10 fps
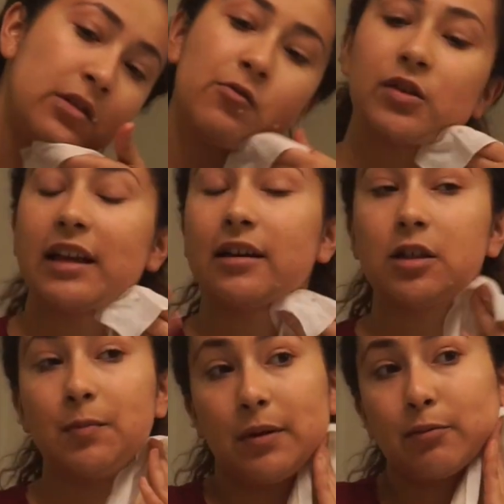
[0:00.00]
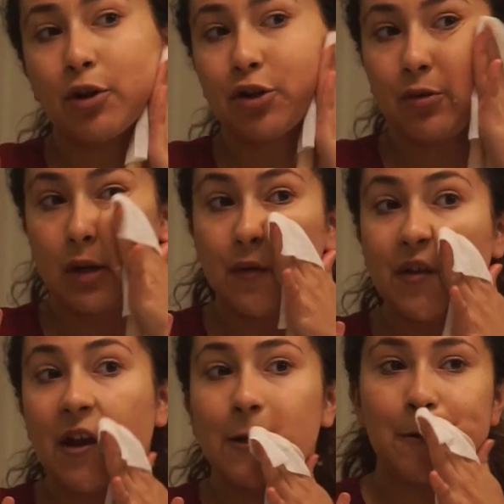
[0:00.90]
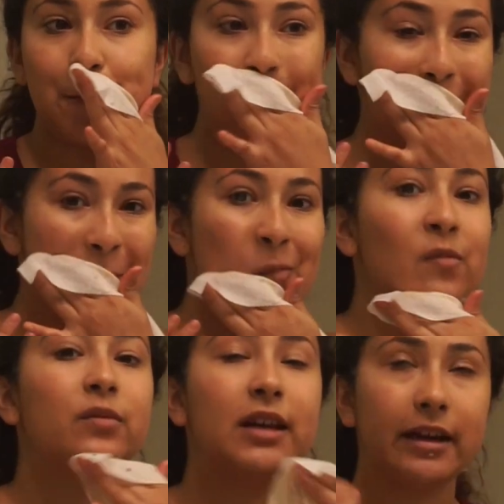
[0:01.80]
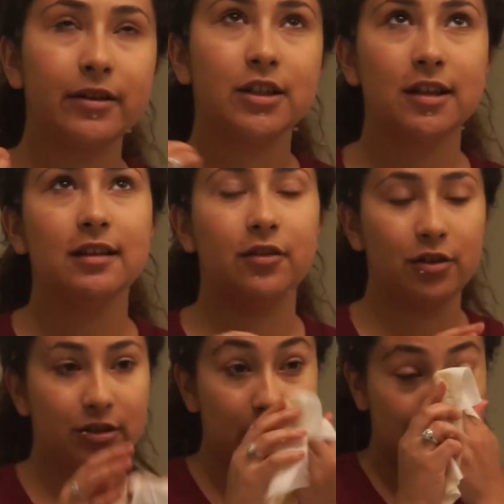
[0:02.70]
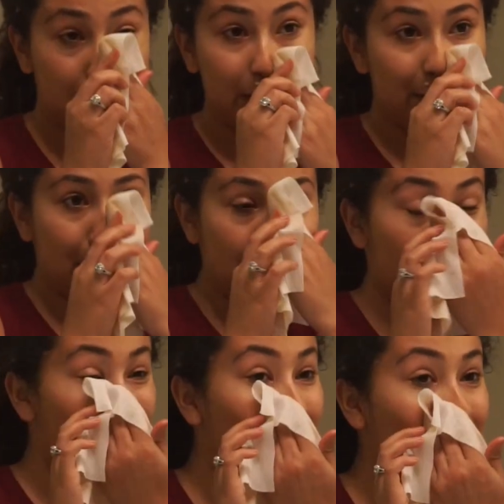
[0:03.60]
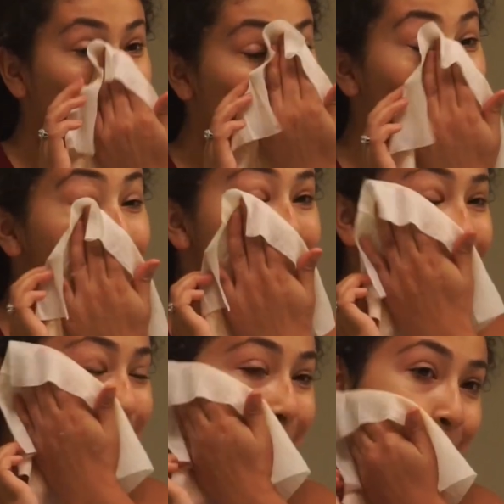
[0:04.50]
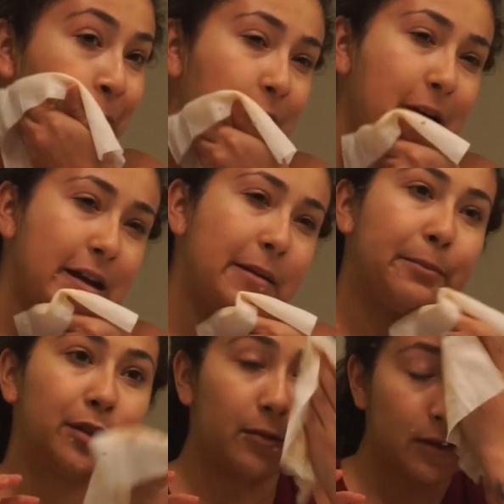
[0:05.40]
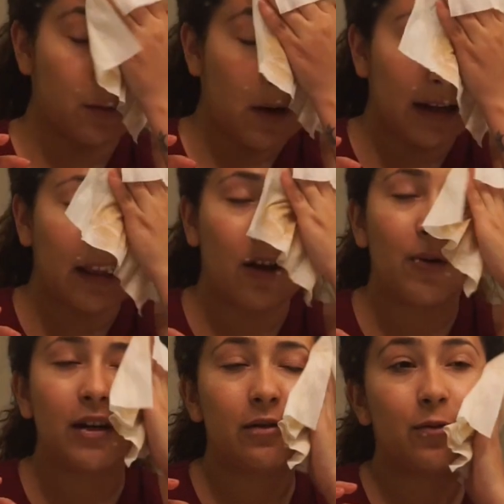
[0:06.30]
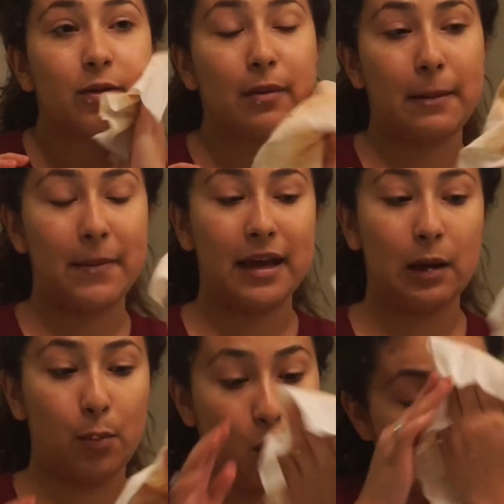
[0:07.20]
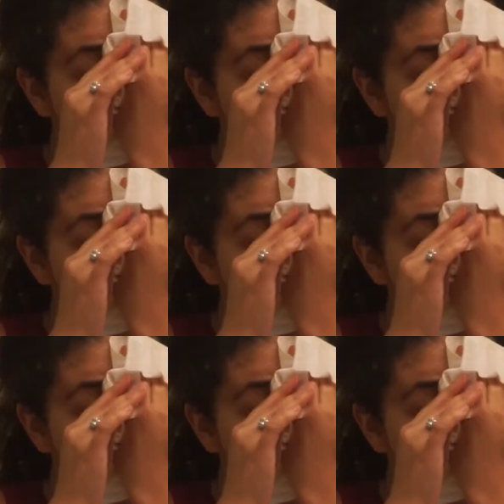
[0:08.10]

with like a spin brush or whatever the case may be, guarantee that there's still gonna be makeup on that spin brush. But the reason why I like going in with my makeup